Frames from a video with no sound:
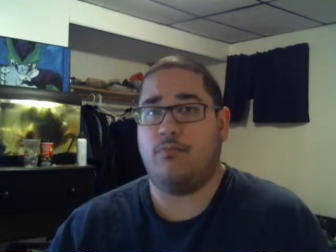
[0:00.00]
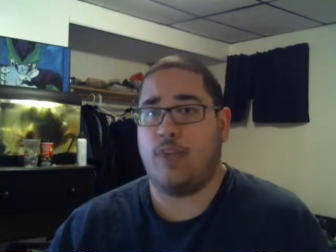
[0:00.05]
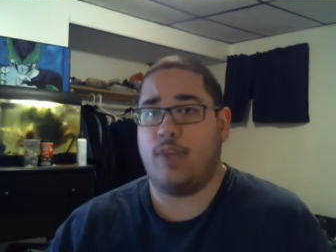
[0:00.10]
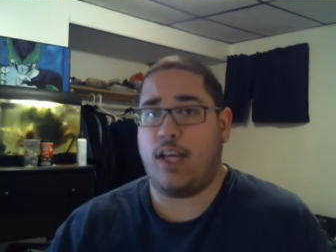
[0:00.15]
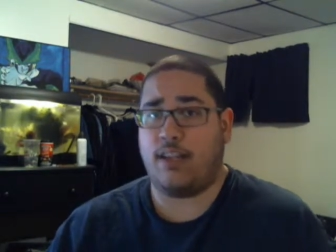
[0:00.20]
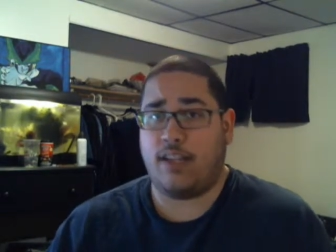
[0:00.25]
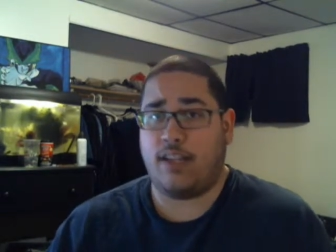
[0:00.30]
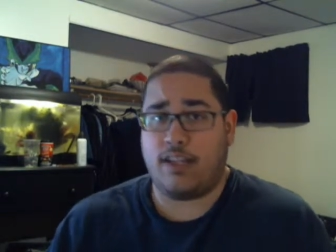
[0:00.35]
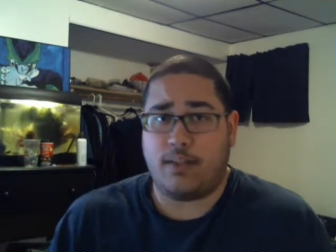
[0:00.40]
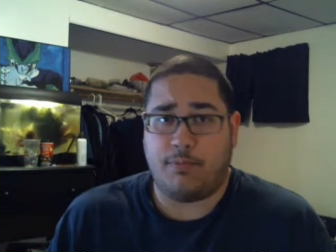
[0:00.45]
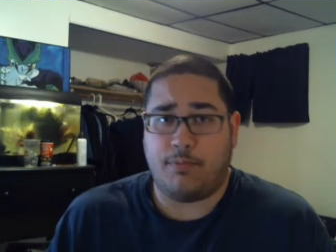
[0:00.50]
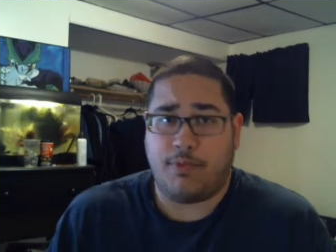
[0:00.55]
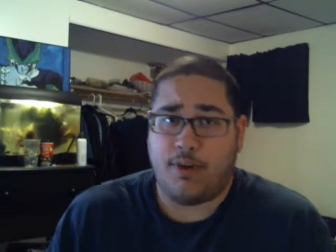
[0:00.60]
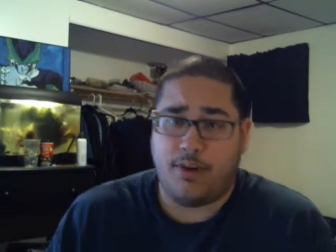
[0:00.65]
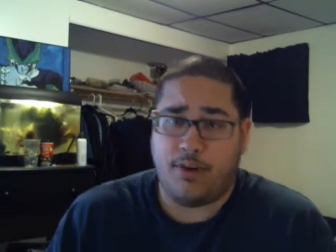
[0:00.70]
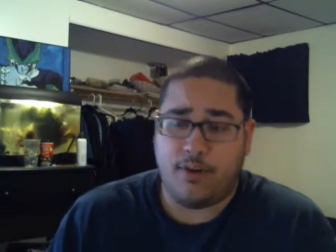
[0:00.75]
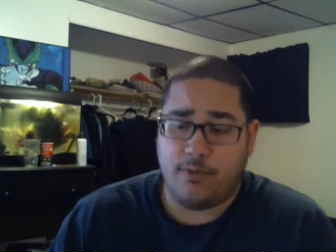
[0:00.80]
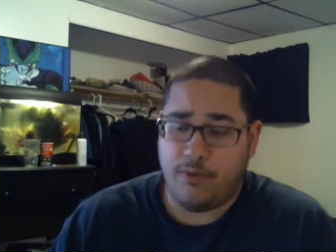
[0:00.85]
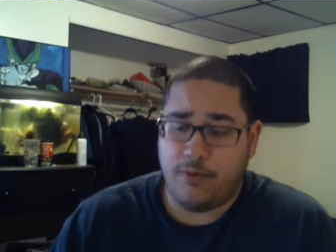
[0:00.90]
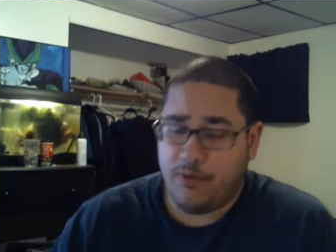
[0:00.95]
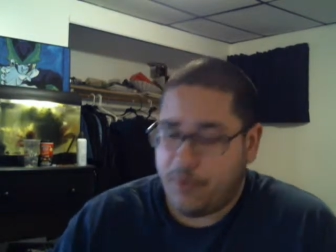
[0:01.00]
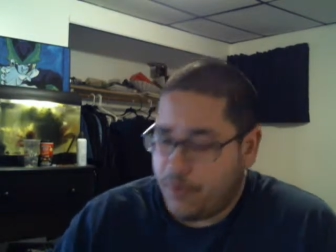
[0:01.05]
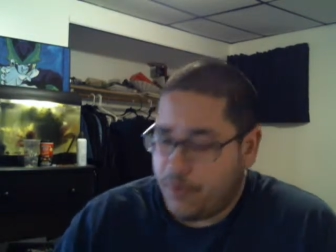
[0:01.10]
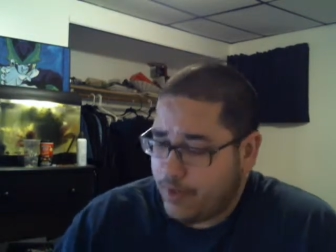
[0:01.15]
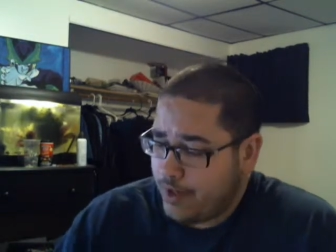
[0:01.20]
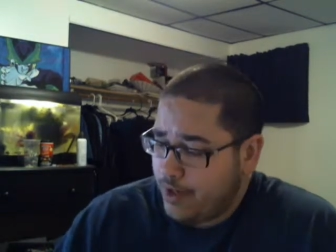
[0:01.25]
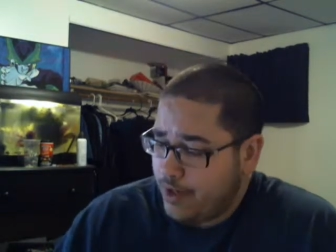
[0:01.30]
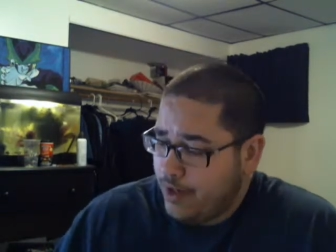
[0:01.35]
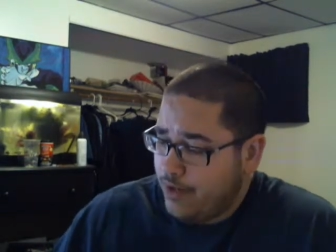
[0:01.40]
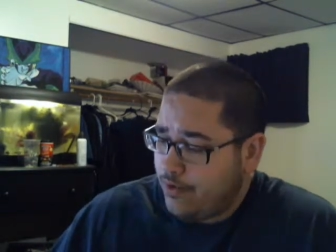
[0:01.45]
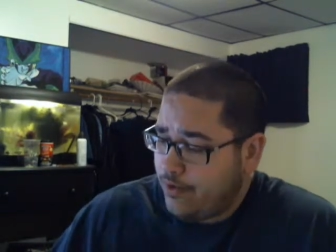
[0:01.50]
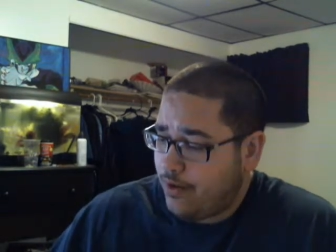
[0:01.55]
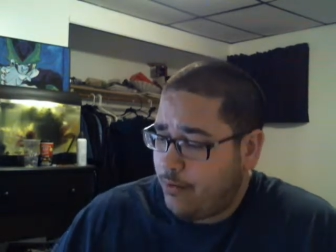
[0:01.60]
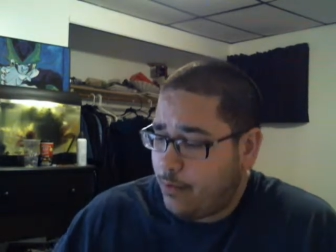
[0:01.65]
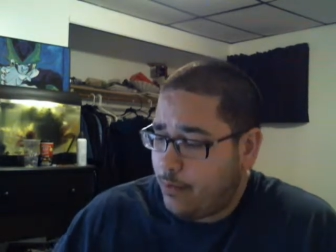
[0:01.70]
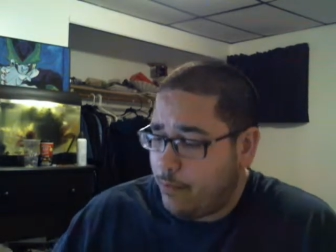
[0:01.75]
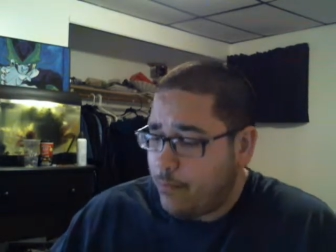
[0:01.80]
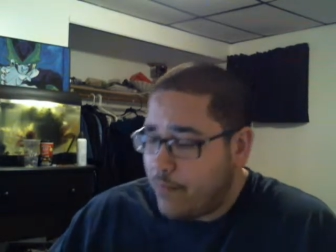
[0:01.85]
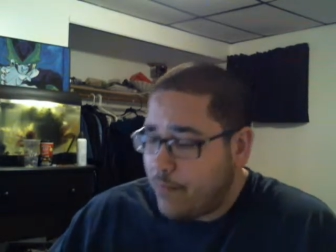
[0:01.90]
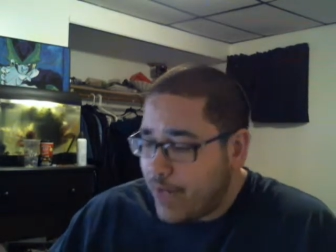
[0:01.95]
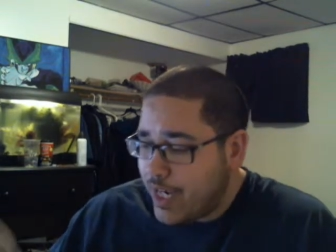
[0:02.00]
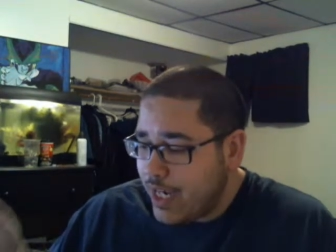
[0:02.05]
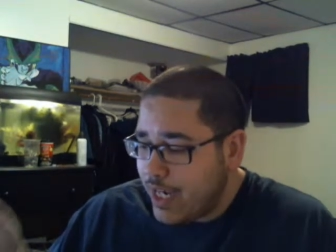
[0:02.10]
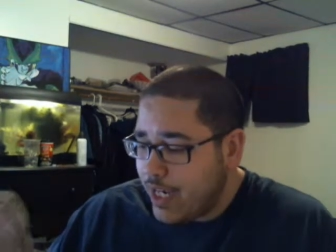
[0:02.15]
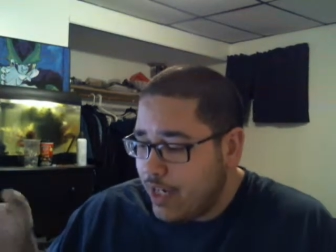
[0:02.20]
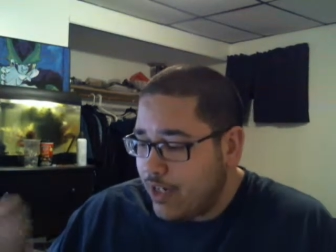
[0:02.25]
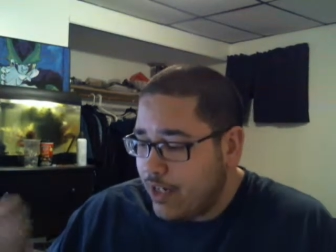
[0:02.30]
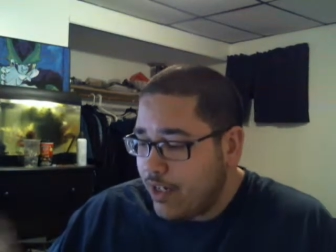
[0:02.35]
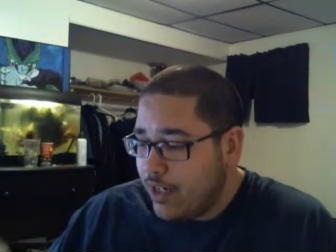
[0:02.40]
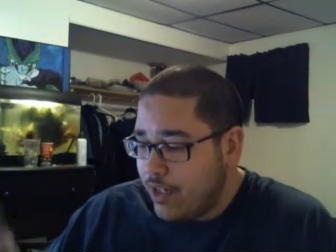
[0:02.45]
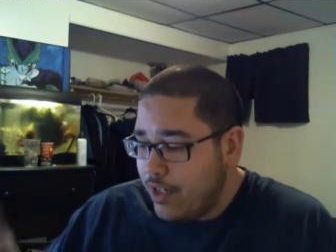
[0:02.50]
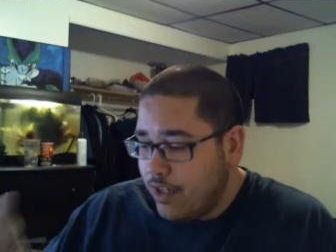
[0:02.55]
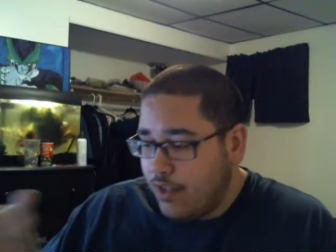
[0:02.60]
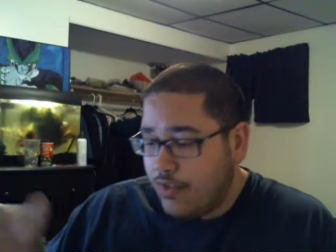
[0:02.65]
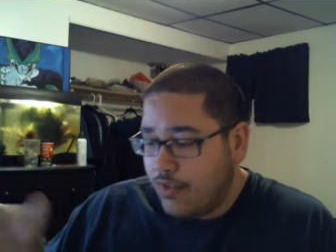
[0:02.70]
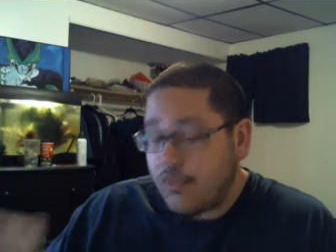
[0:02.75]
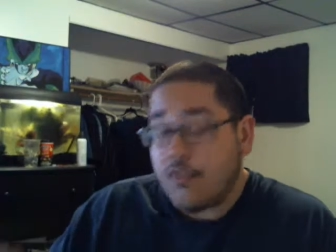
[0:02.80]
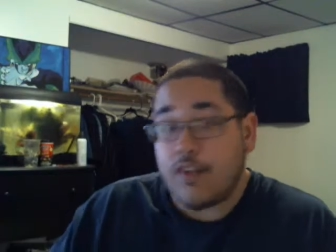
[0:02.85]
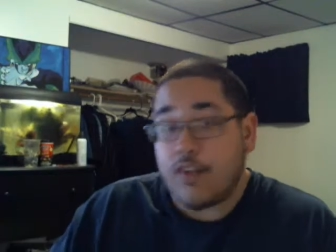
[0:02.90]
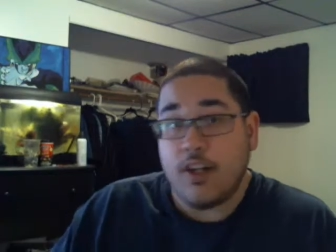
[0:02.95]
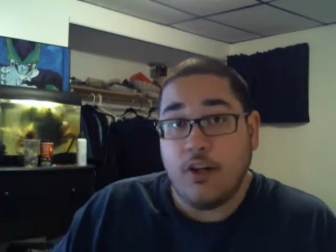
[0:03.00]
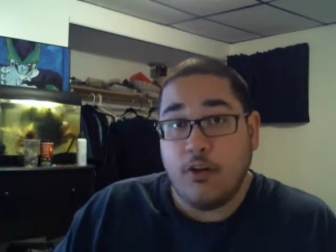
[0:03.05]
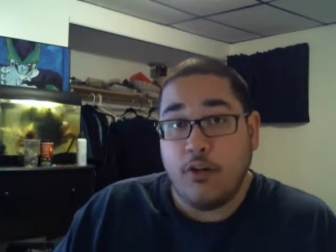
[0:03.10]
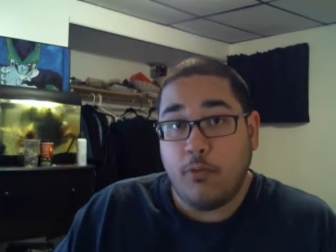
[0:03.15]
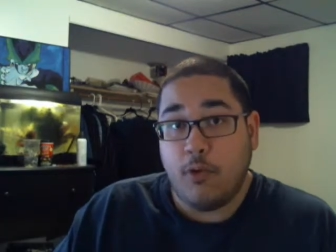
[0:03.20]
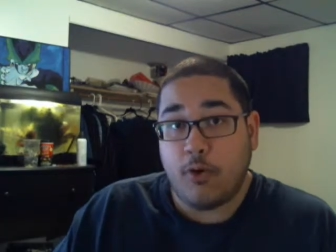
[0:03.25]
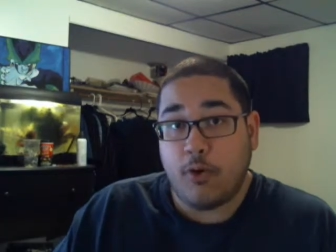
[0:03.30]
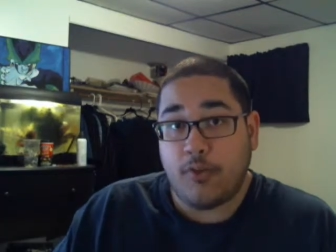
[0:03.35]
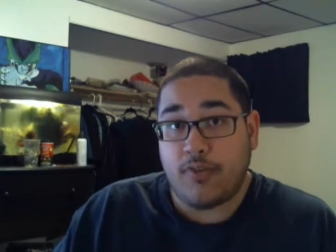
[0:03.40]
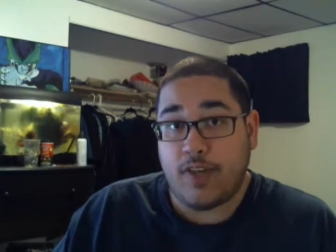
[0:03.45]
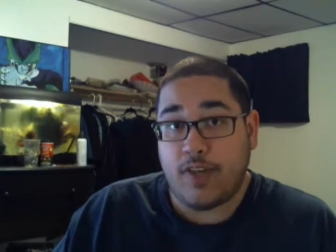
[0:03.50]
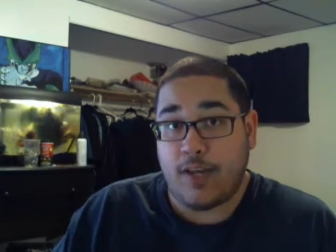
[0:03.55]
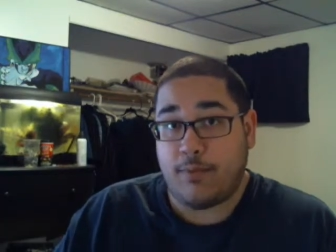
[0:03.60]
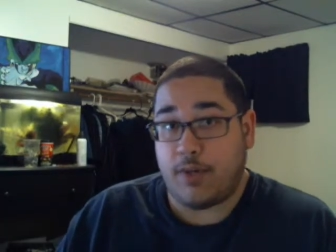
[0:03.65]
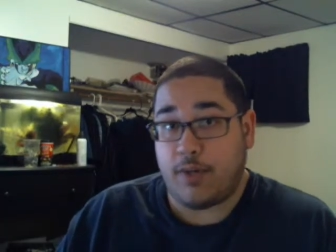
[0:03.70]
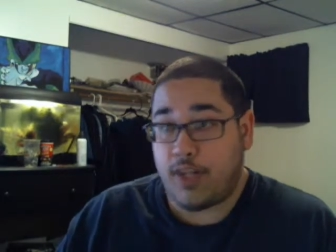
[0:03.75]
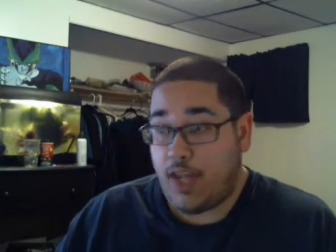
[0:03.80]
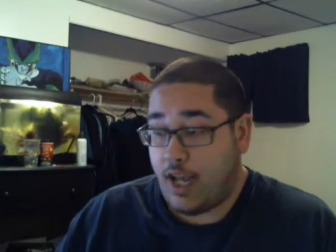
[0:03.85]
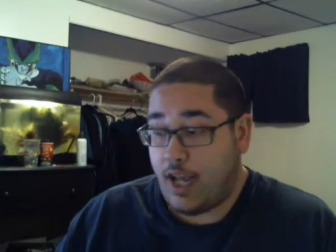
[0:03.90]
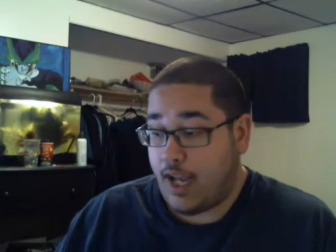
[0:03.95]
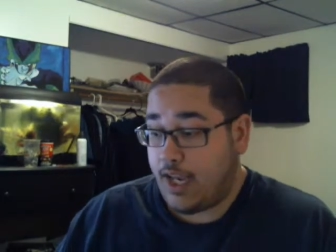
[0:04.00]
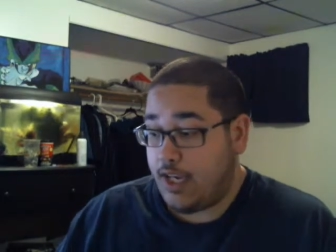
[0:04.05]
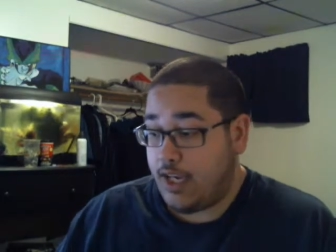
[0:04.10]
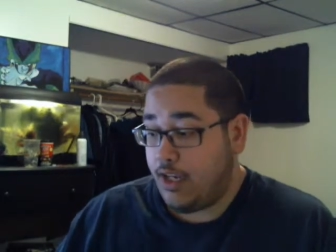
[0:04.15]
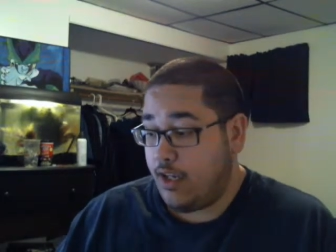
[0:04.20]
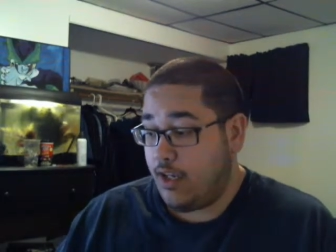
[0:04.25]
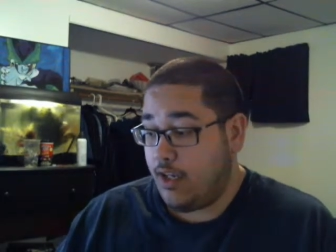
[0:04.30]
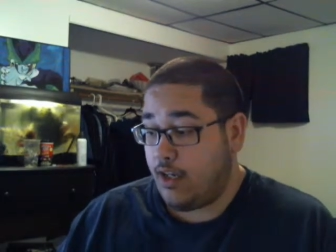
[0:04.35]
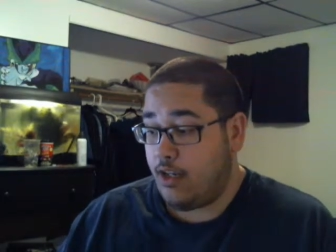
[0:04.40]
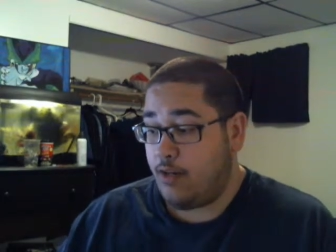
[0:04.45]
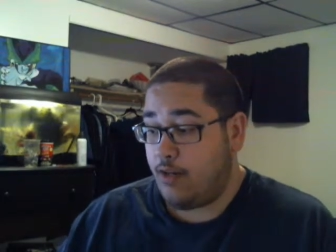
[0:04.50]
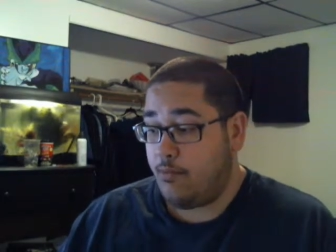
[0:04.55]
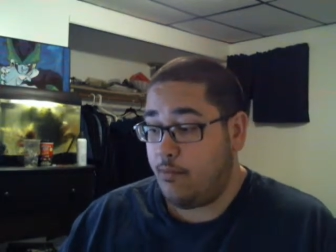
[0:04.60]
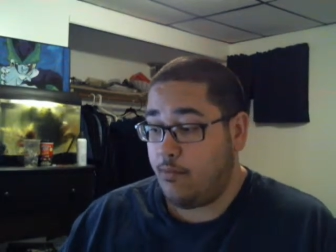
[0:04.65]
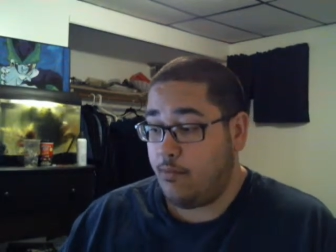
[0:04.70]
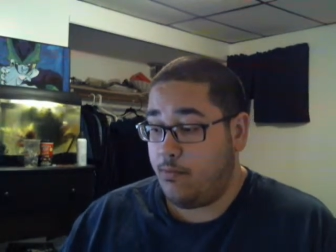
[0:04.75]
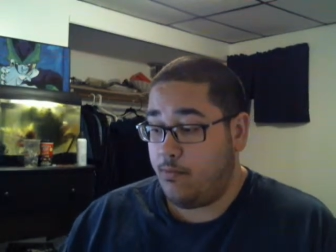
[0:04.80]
I like the Predator movies, so I'm a big xenomorph type of guy. Um,